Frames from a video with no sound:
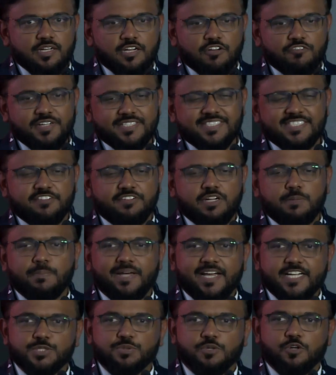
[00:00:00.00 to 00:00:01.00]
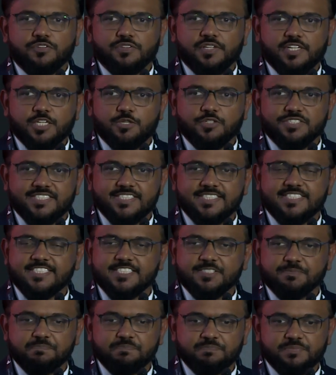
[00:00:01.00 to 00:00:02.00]
where 7 banks were on the
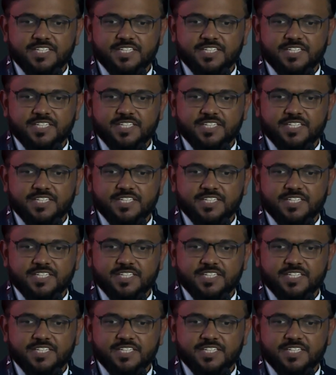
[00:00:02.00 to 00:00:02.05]
ecosystem.